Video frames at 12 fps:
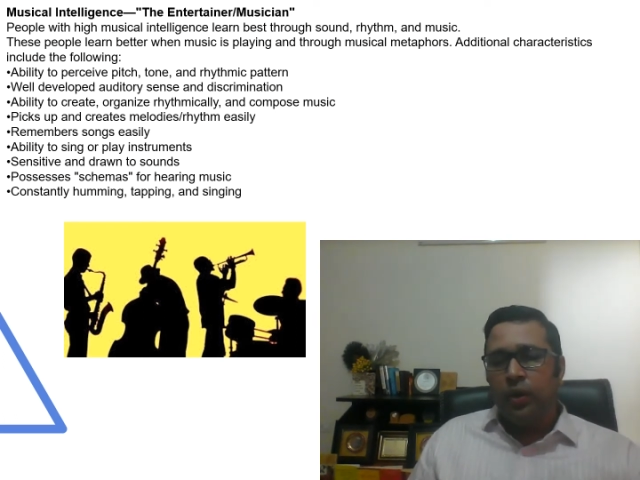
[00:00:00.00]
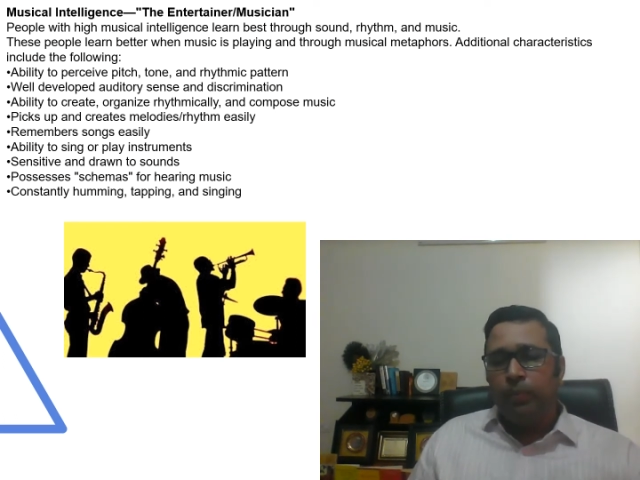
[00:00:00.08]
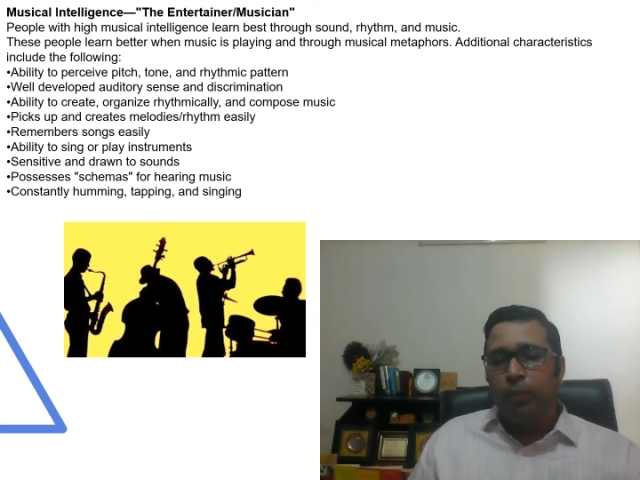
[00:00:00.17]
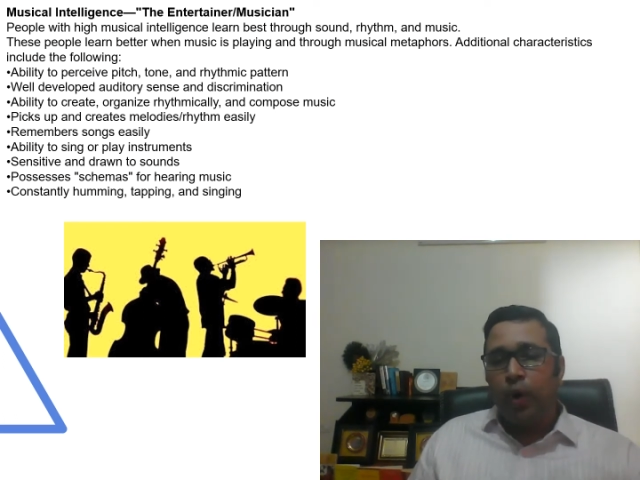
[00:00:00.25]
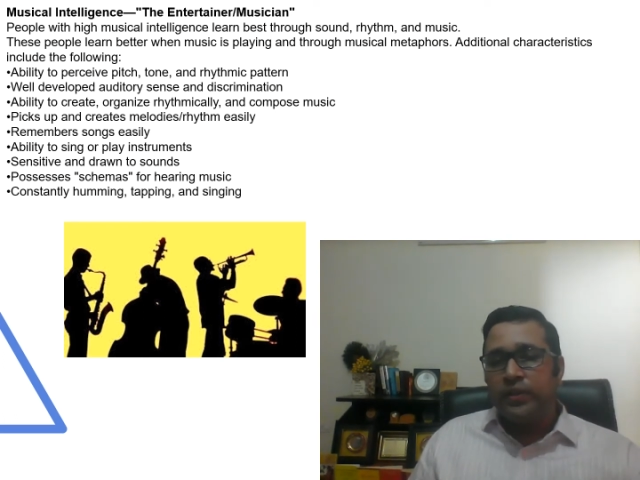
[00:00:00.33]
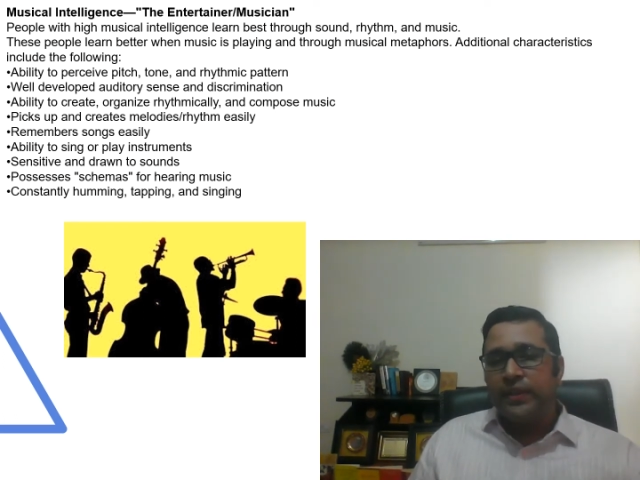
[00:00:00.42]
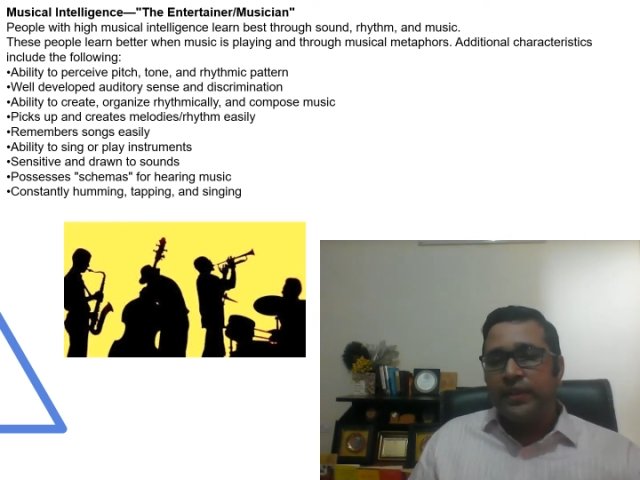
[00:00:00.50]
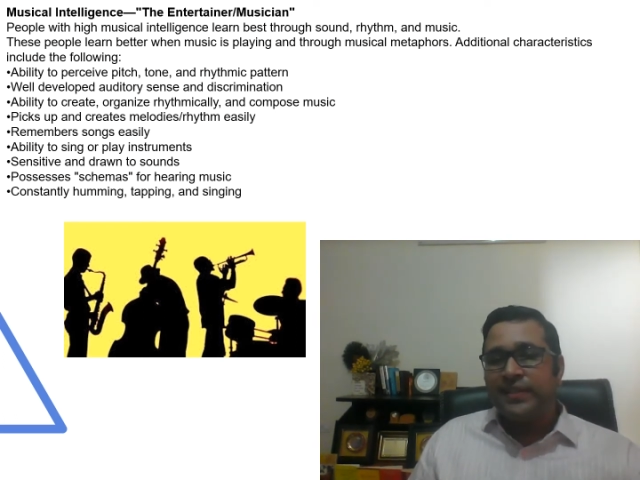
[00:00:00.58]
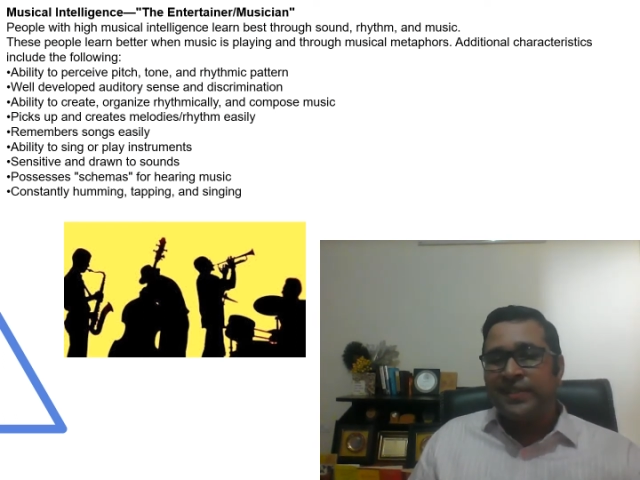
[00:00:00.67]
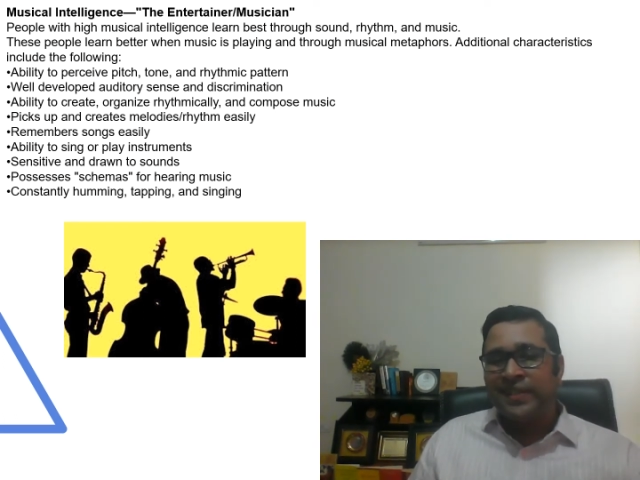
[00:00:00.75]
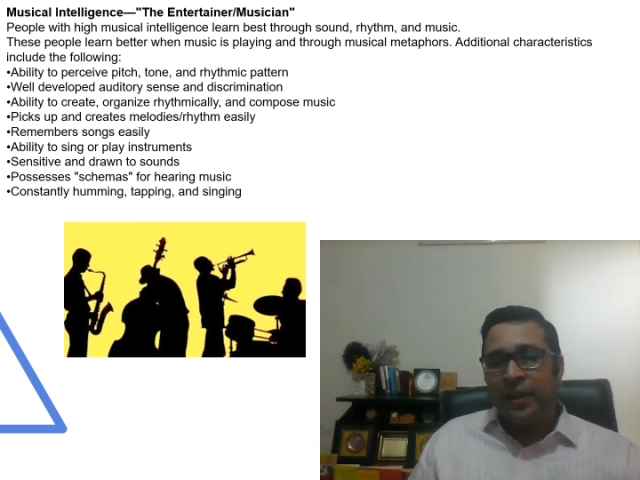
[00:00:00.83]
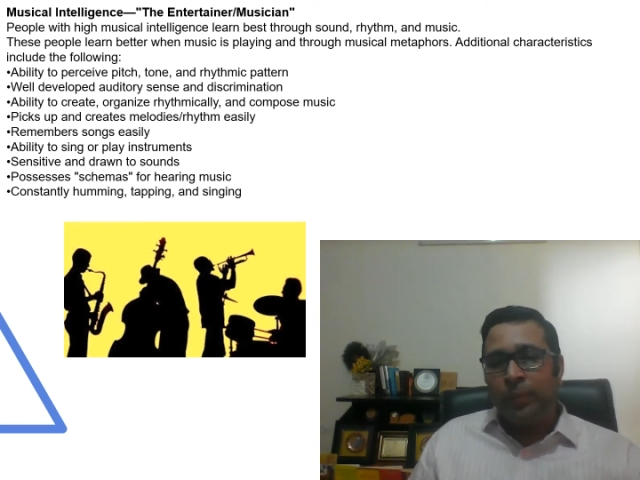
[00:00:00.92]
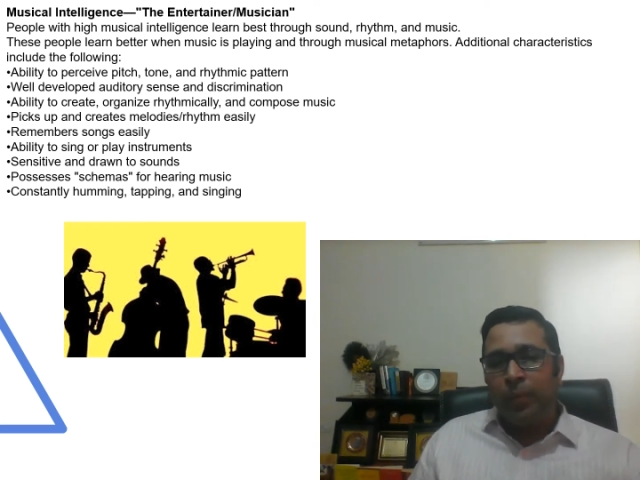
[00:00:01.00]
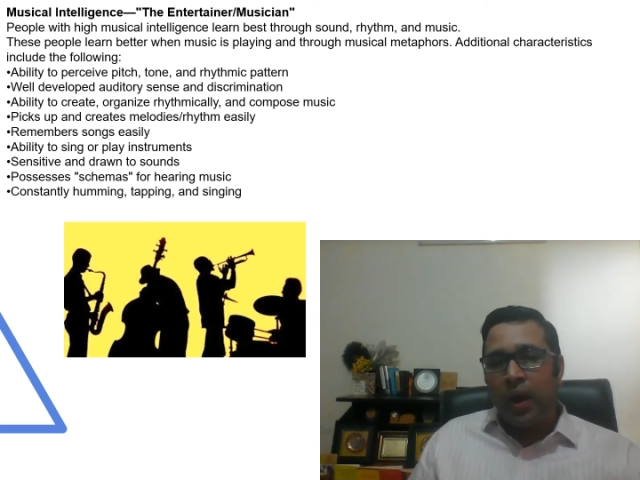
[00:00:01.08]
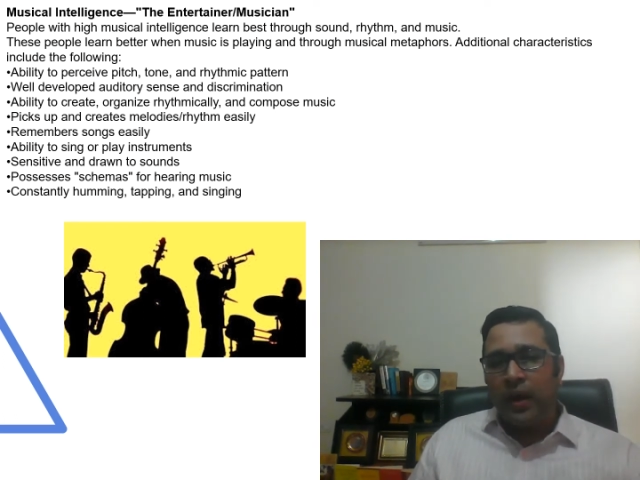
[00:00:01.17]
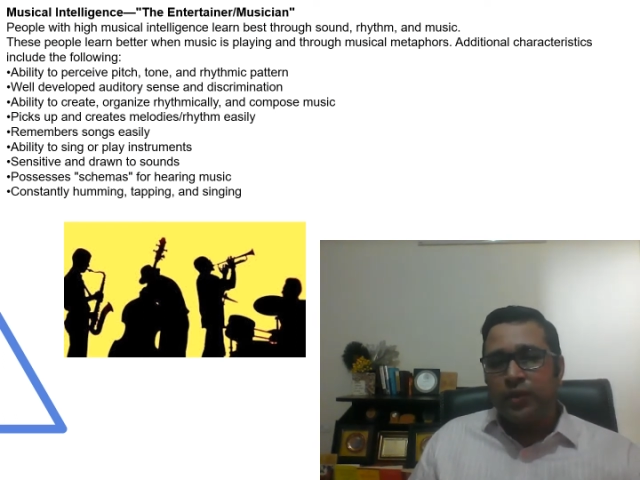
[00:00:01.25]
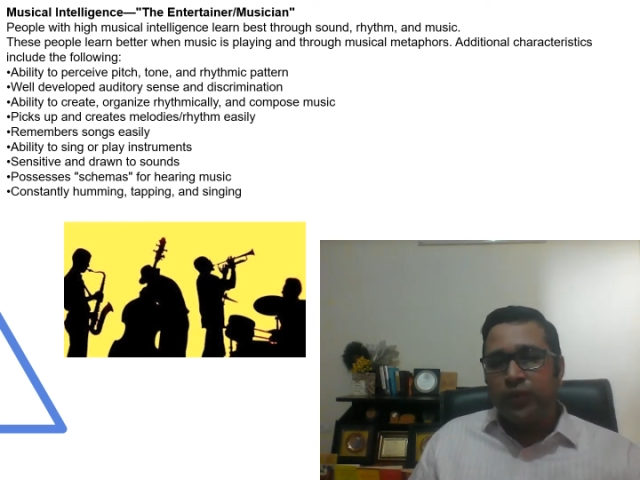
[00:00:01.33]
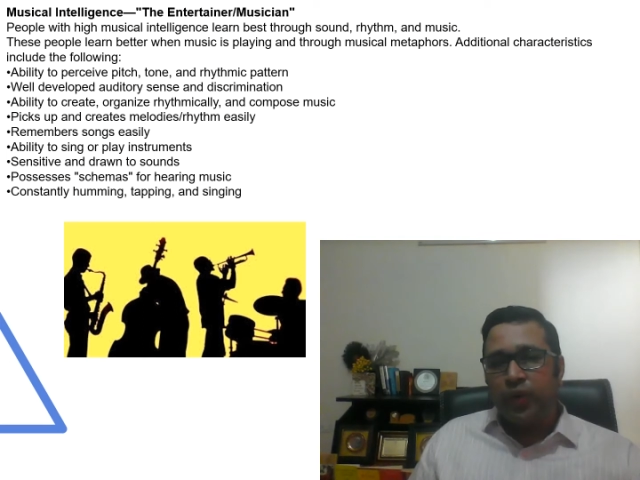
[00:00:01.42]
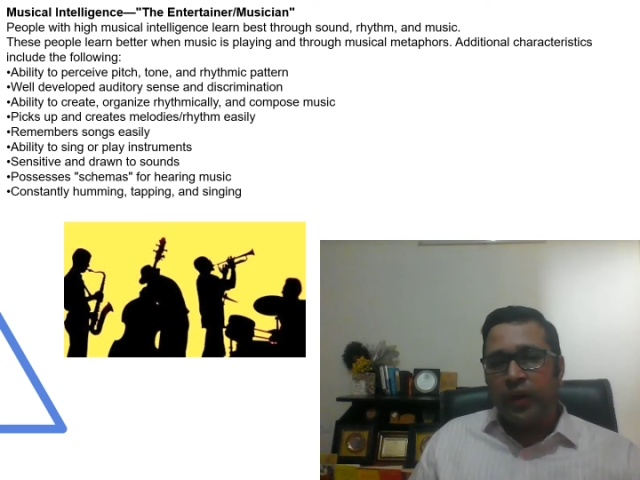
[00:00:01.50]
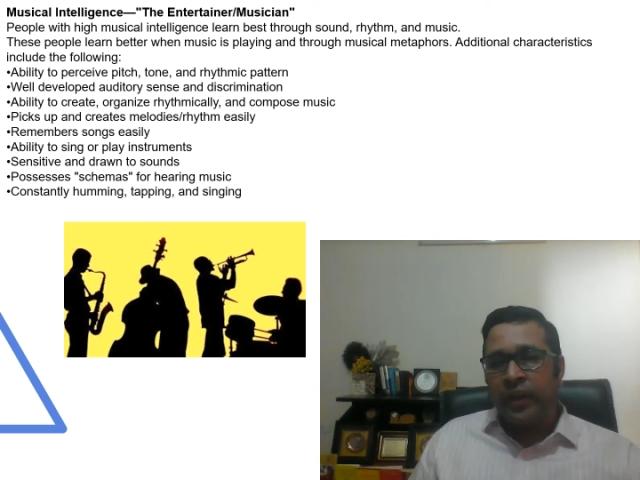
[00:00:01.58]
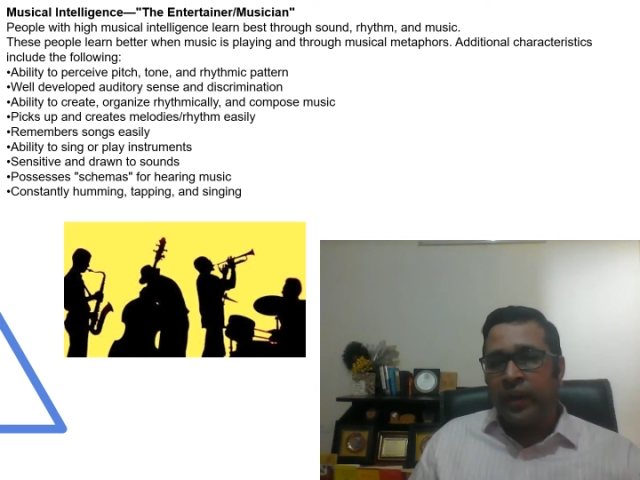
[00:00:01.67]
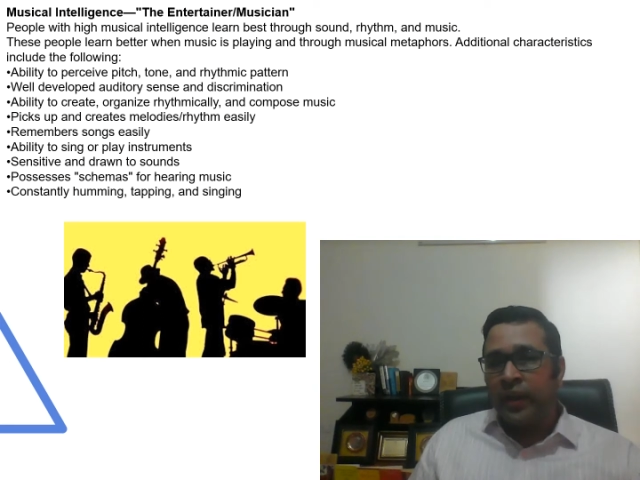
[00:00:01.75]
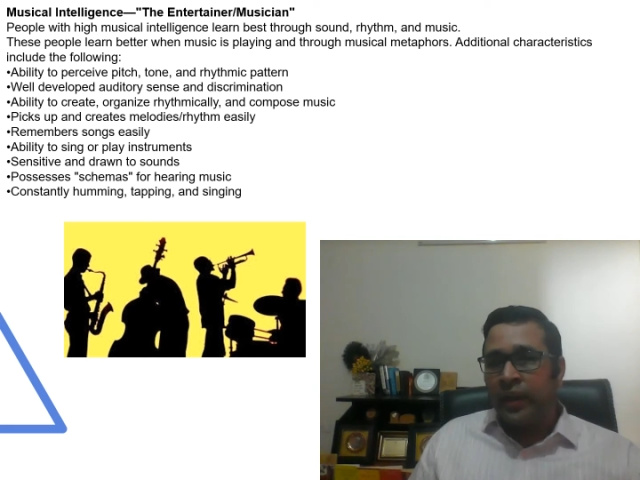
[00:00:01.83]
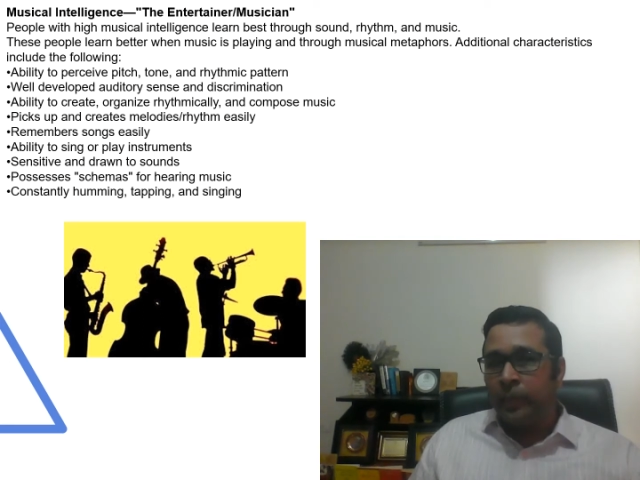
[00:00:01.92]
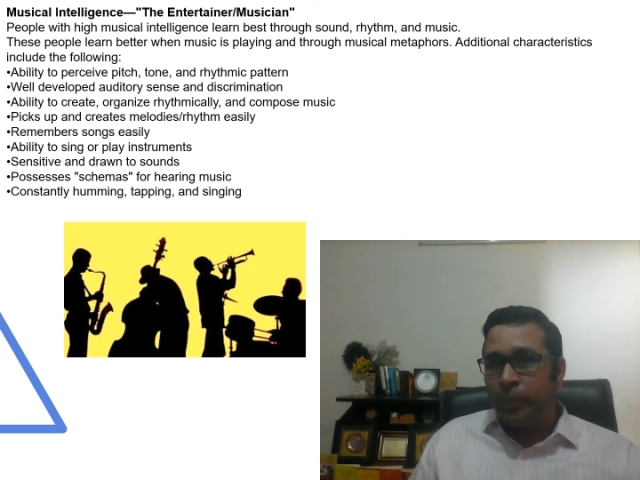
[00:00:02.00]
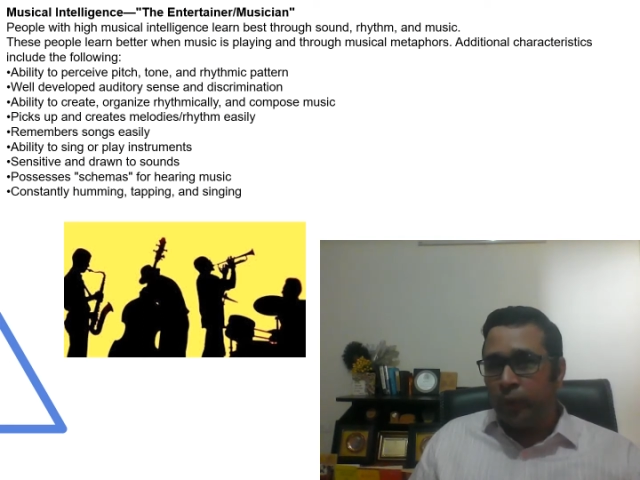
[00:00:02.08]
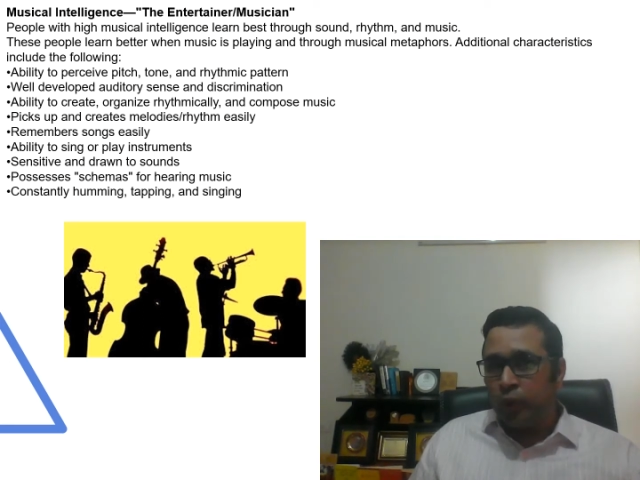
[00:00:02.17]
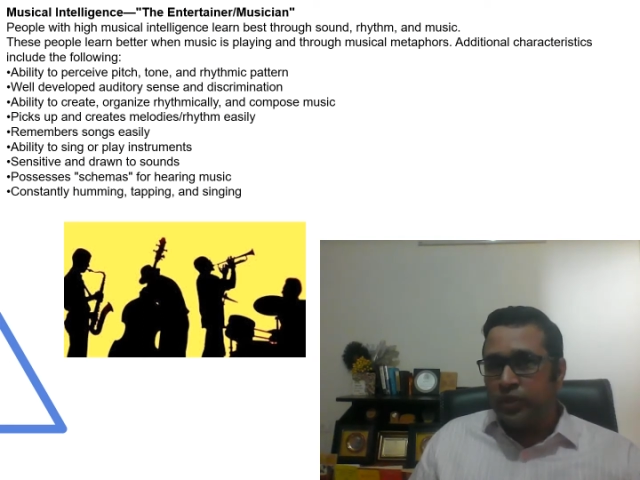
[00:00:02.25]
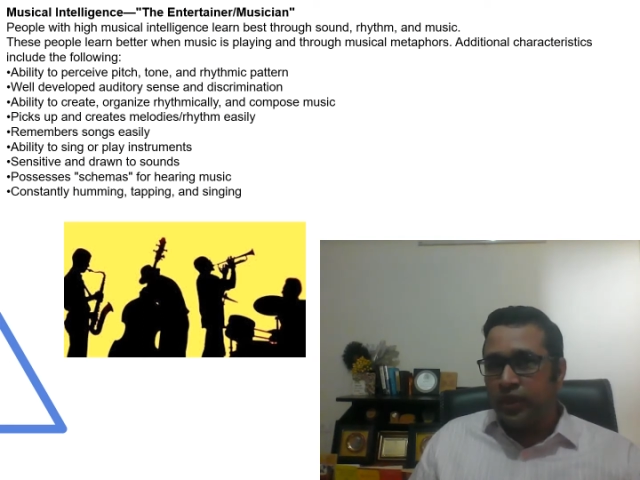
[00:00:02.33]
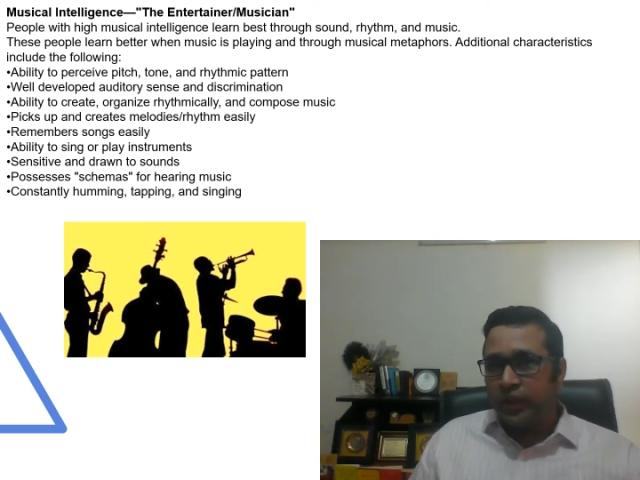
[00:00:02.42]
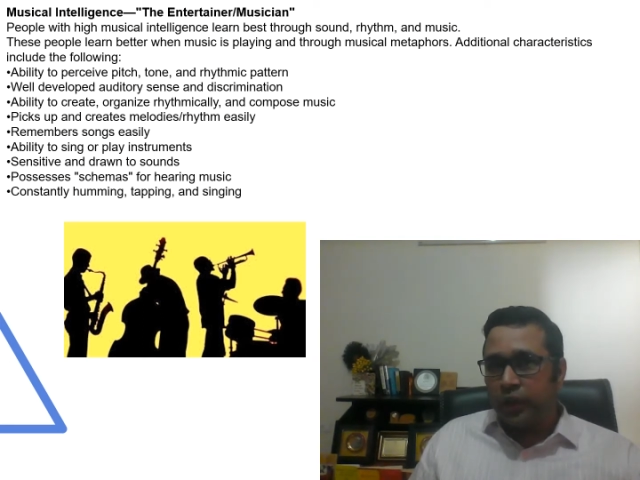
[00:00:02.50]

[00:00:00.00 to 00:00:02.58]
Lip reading: Pauses schemas for hearing music.